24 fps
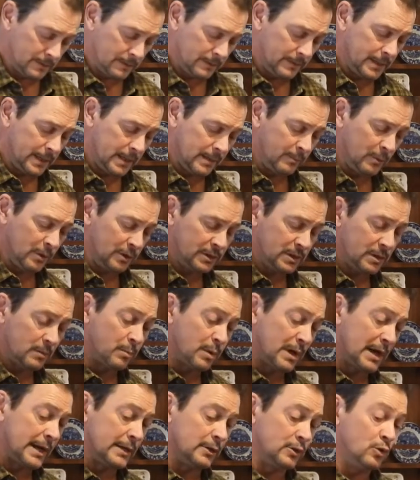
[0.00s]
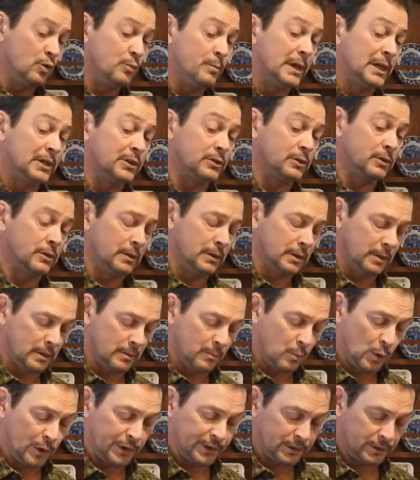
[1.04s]
that I'm using, but I do make sure that the
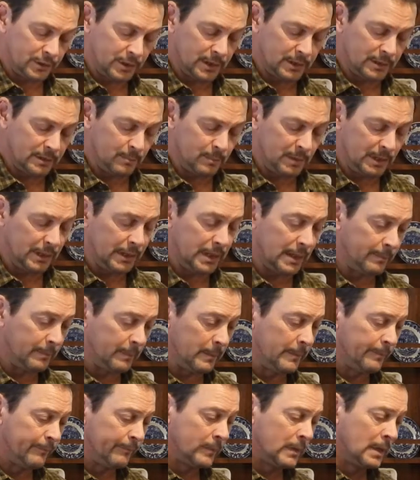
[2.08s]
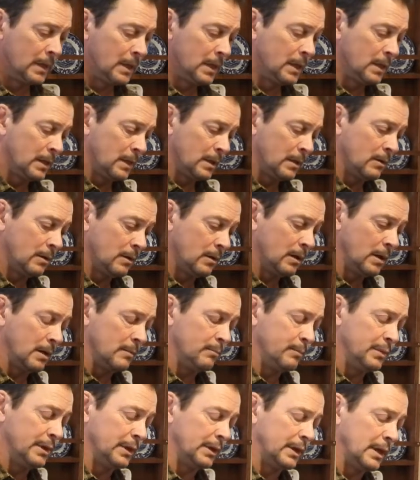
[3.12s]
moisture doesn't build up
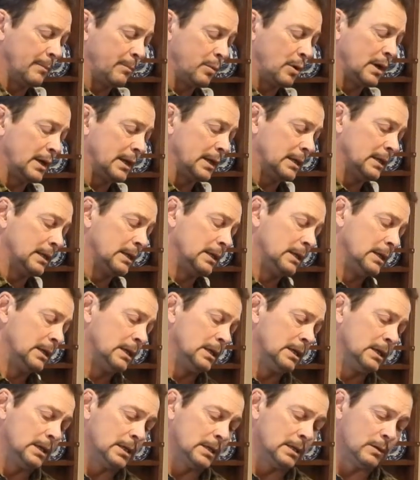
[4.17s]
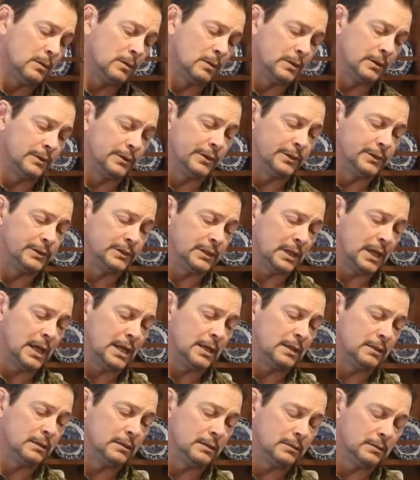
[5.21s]
on it.
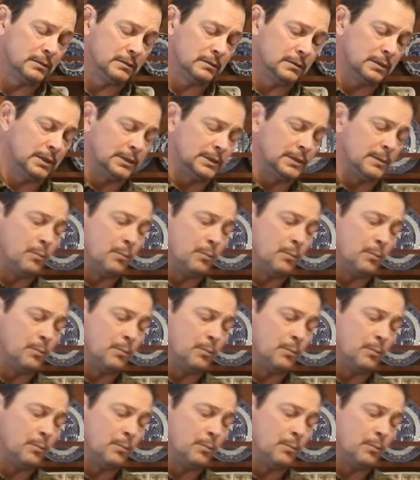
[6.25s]
And it's